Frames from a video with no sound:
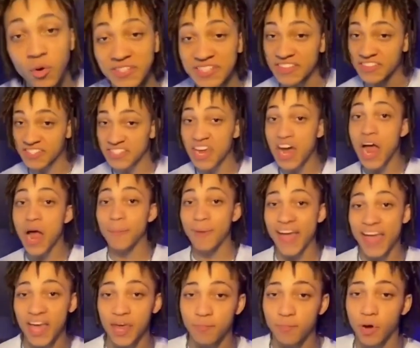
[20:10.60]
is at the time, I
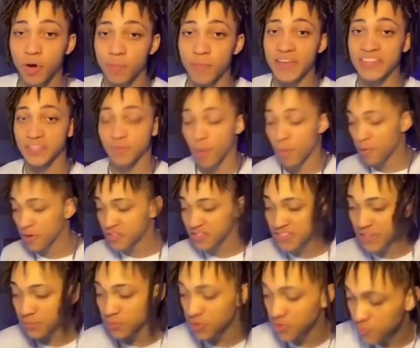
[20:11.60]
had bunk beds and my brother
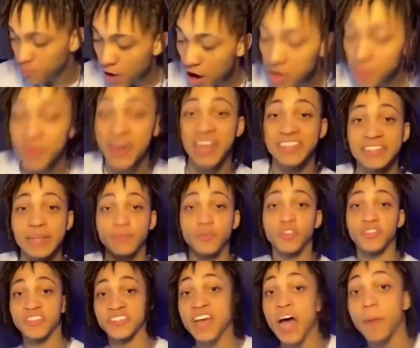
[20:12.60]
slept on the bottom and I slept on
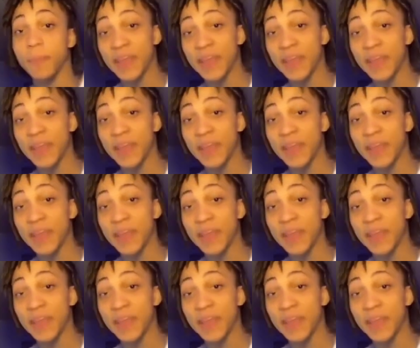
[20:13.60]
the top.